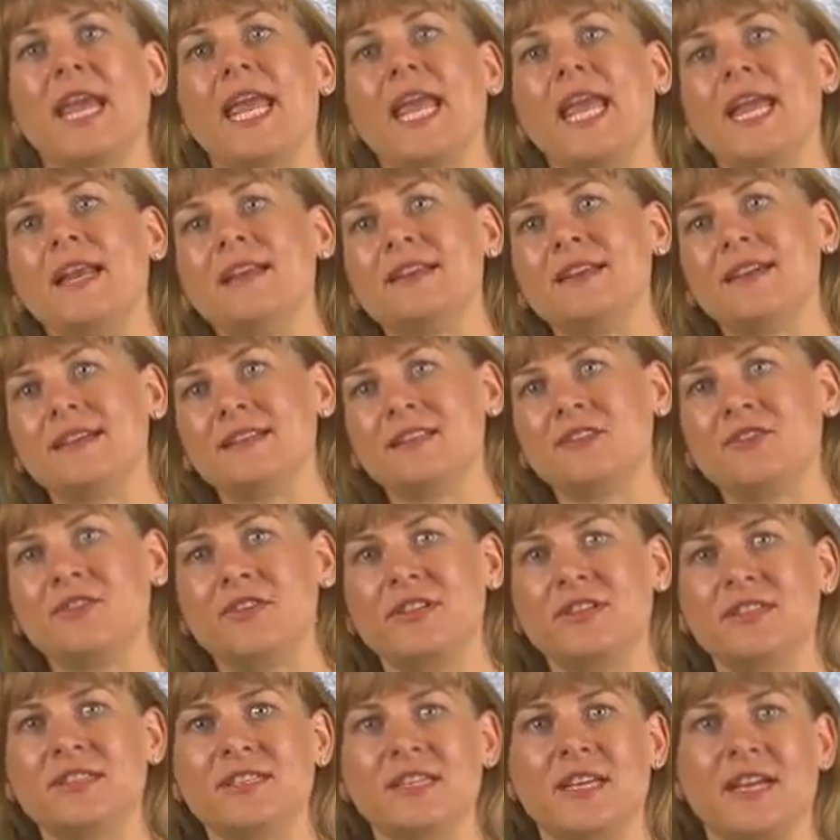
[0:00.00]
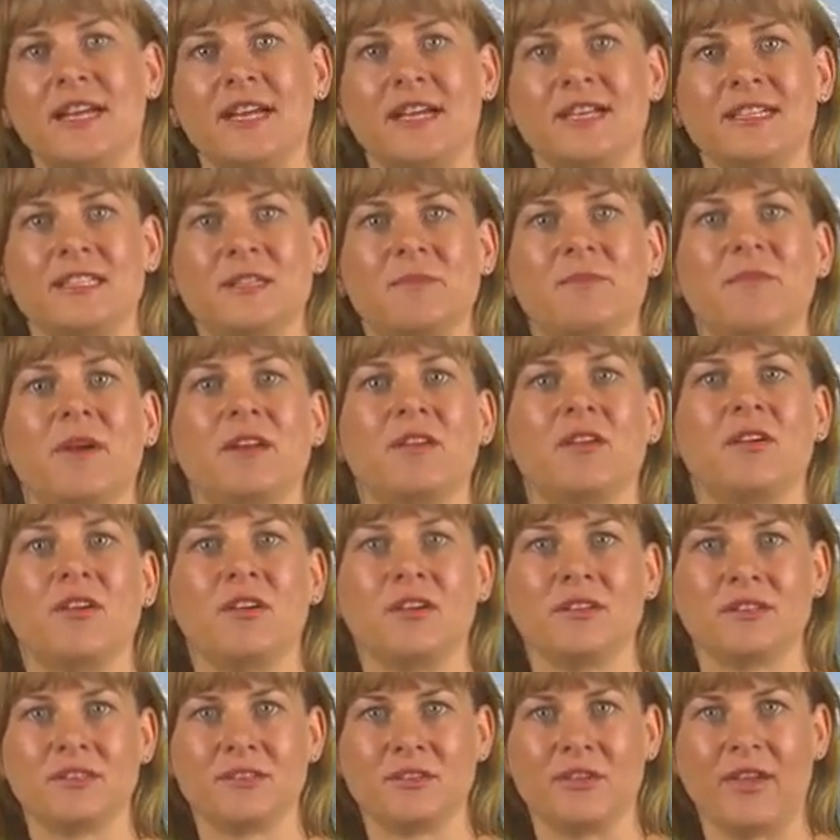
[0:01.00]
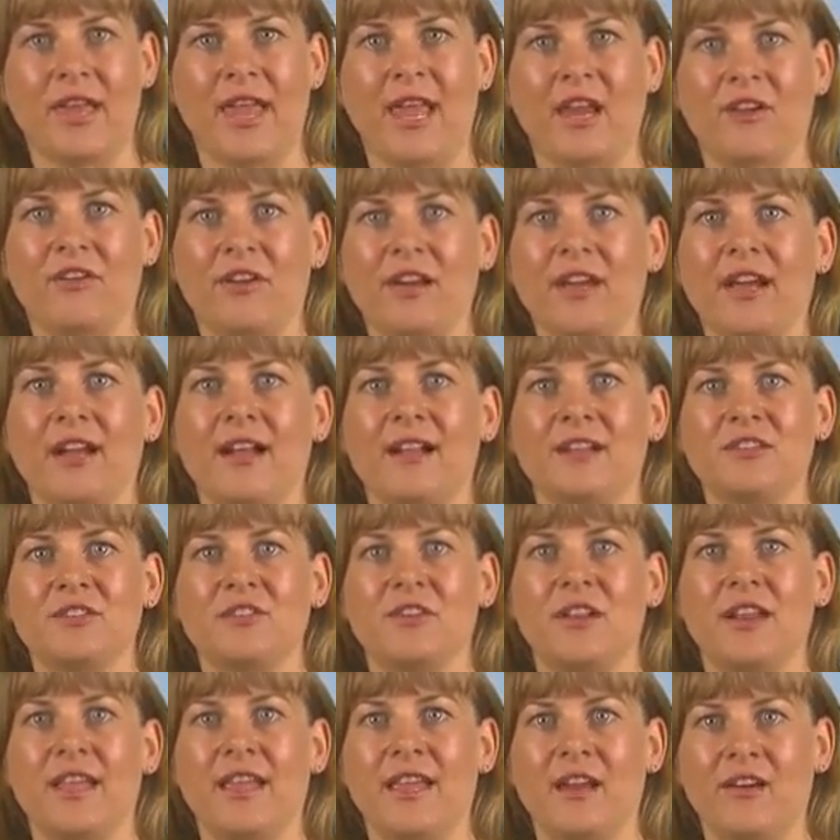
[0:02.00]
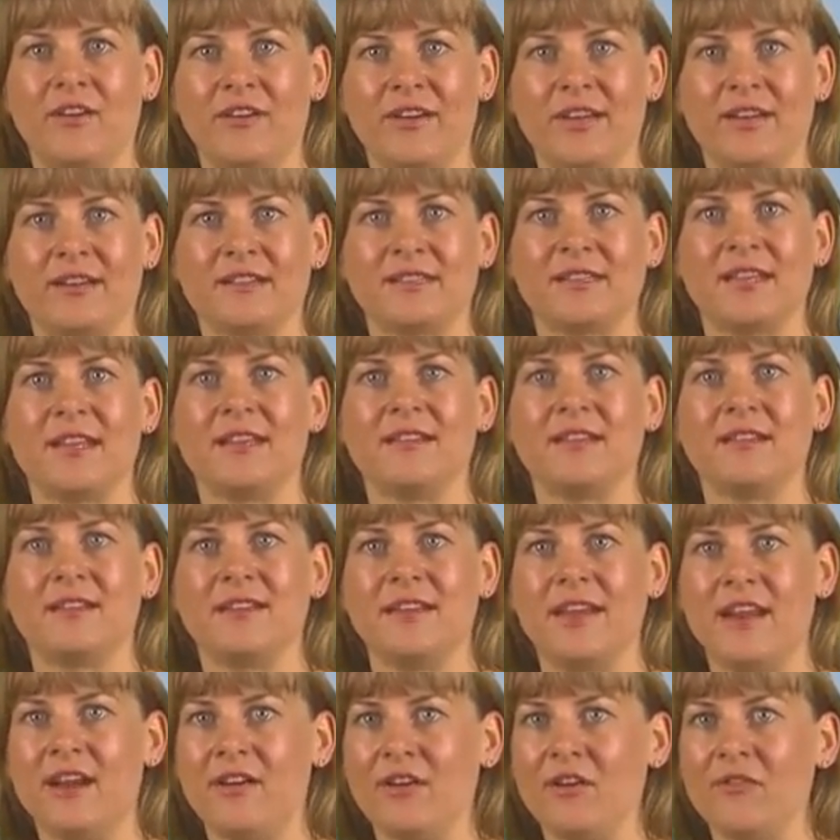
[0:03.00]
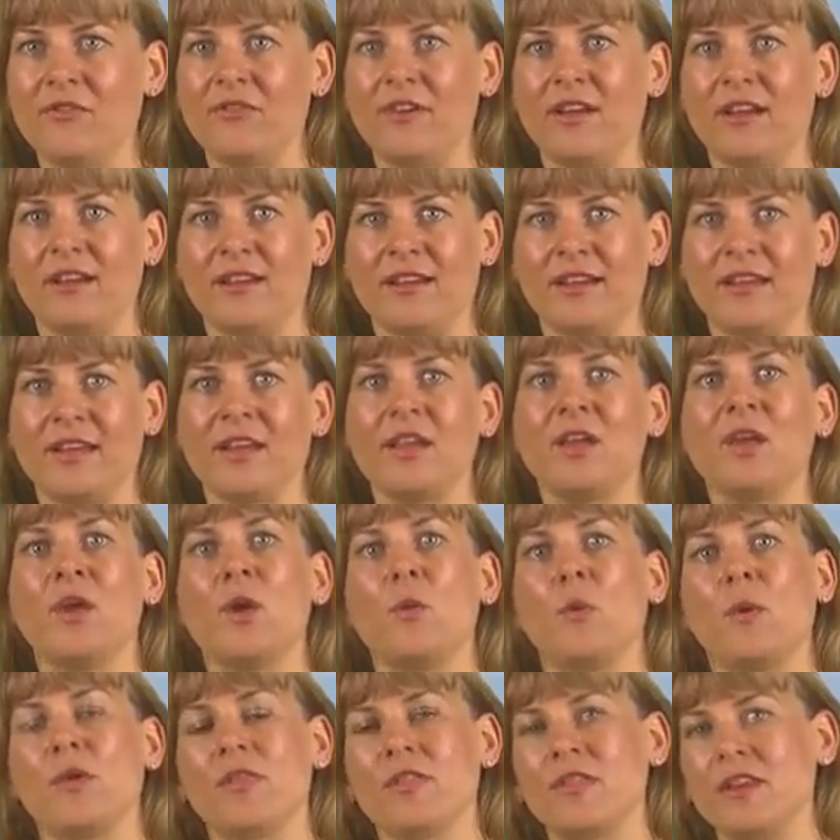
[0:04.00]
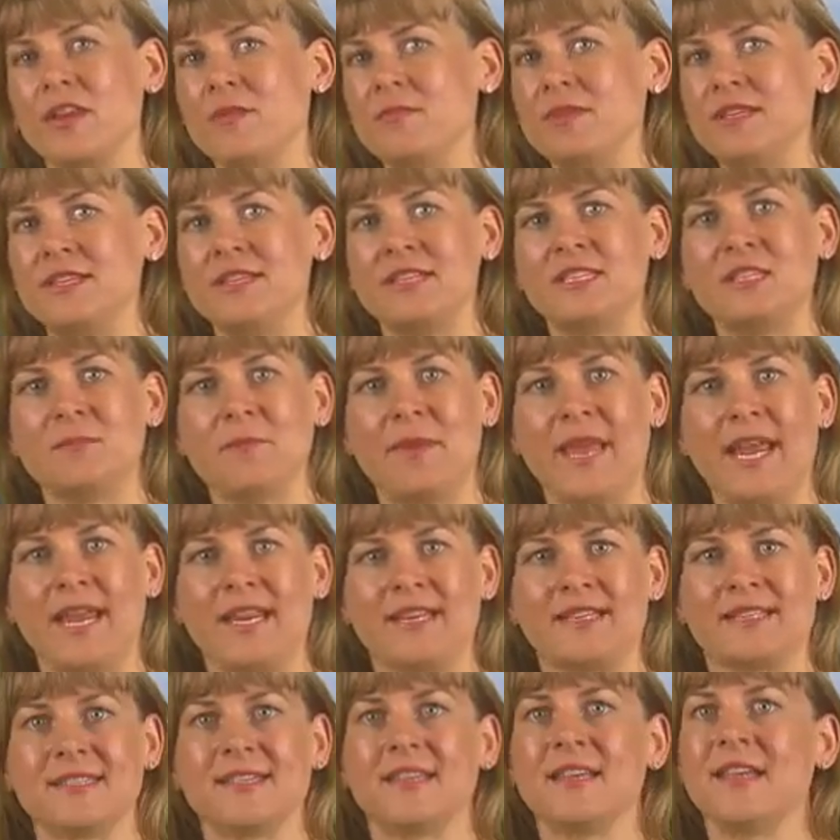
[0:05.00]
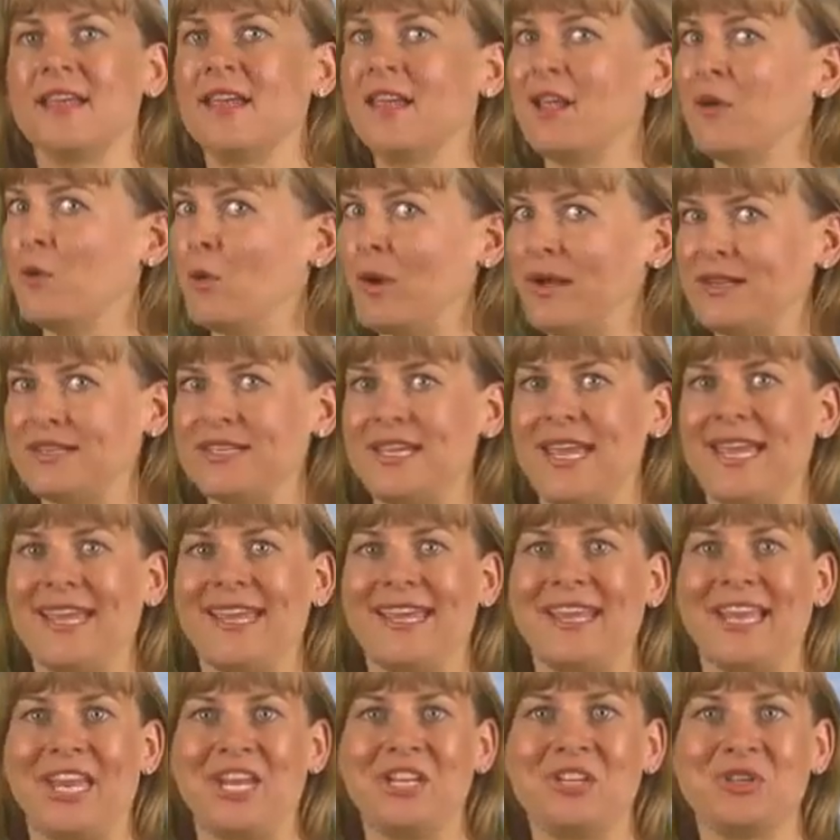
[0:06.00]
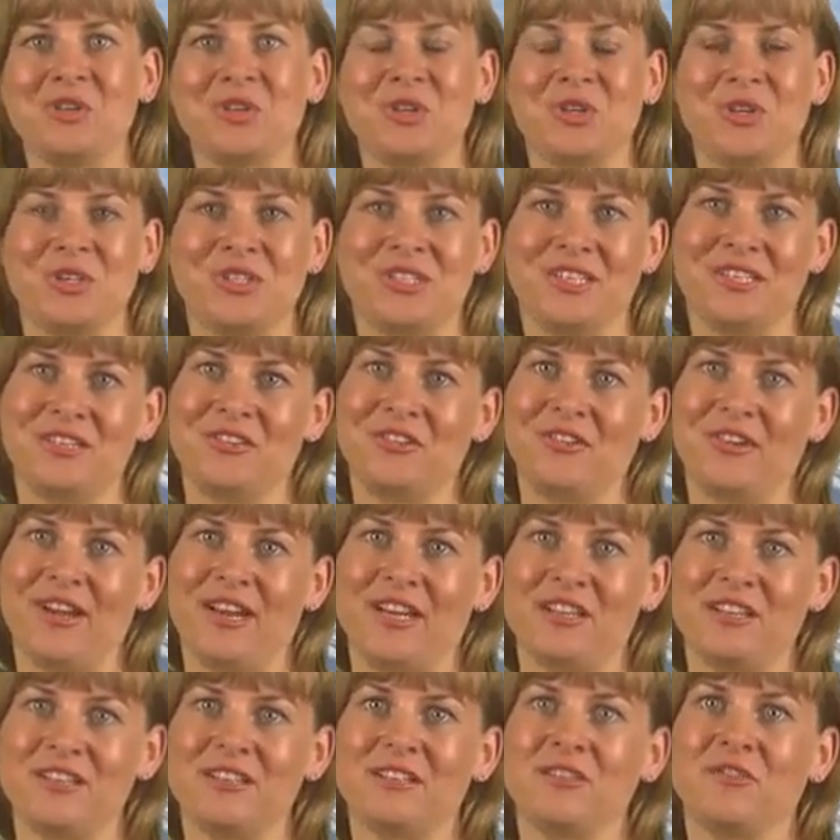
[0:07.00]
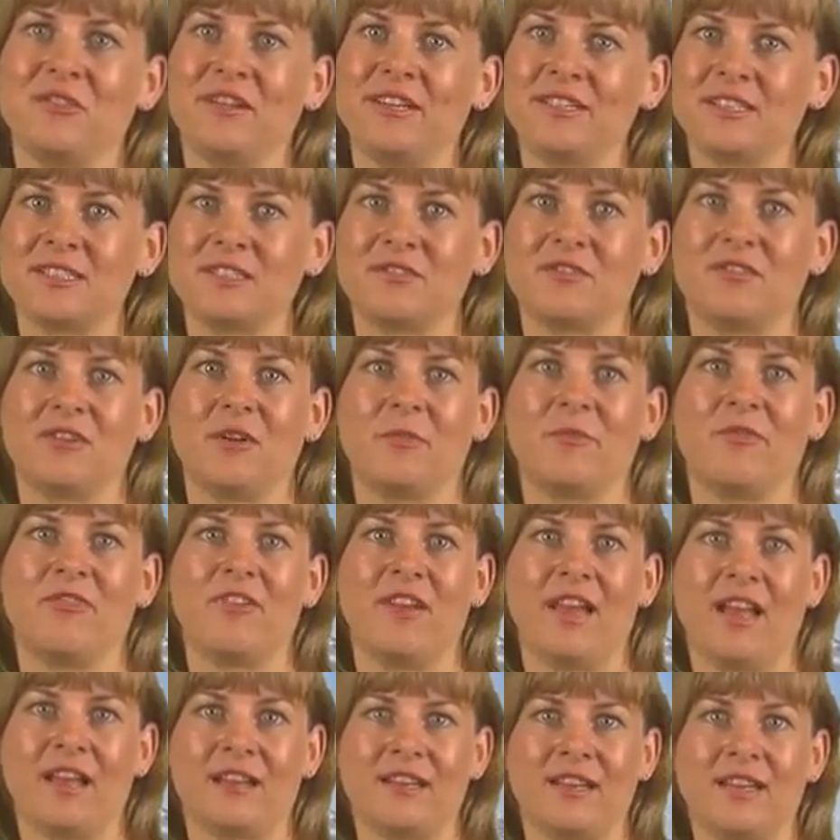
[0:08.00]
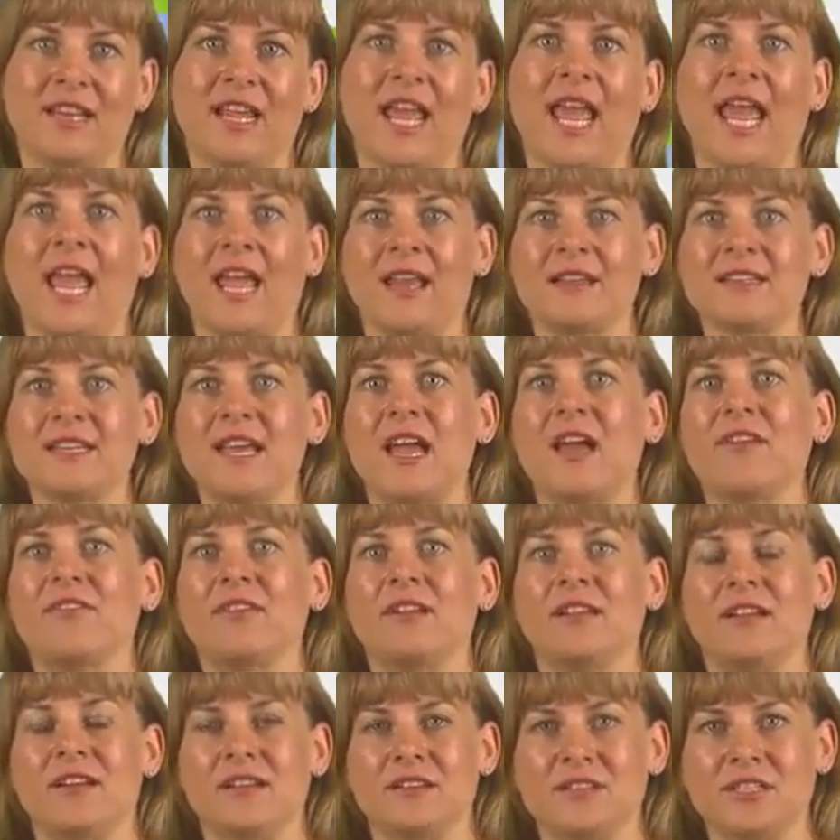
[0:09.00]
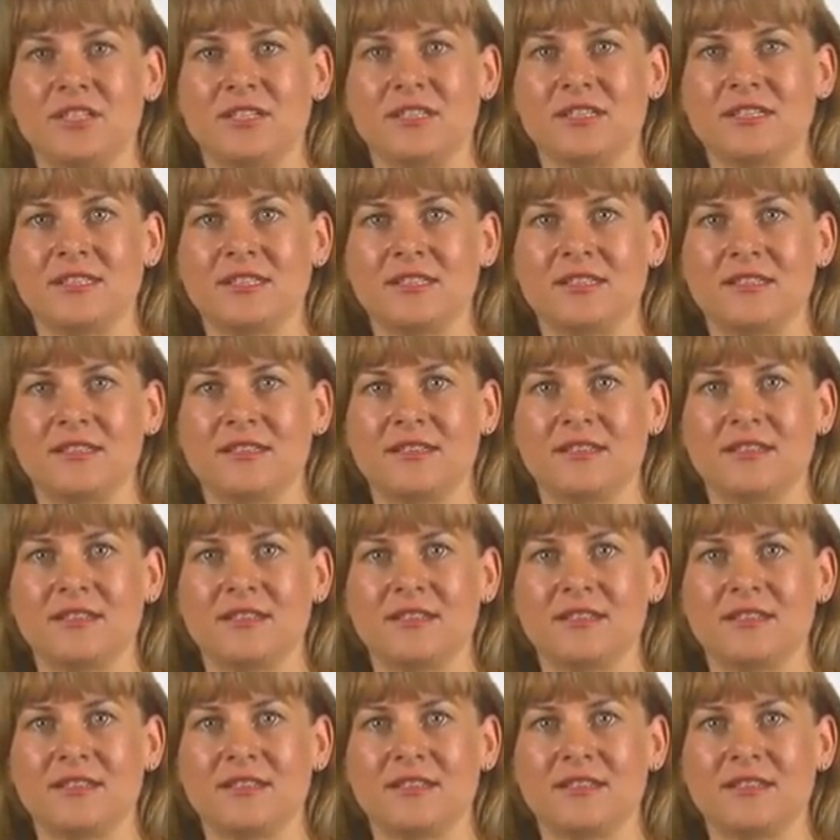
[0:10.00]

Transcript: industrial sites, but also agricultural areas in a narrow valley with limited space while taking into consideration risks from flooding and avalanches.